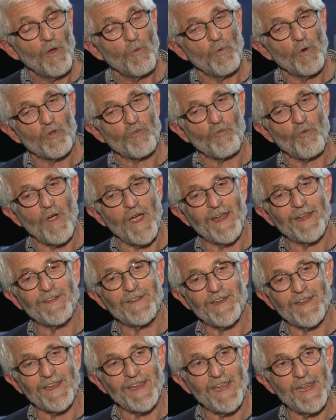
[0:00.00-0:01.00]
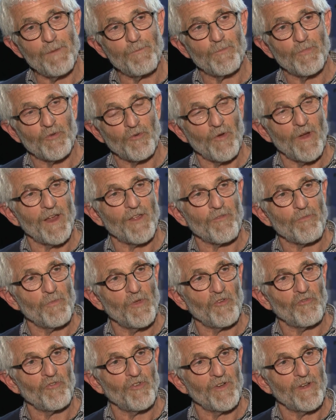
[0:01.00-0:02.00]
We're trying to keep
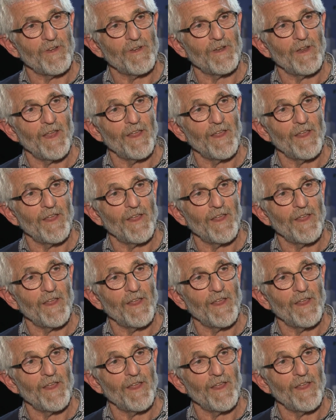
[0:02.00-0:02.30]
transmission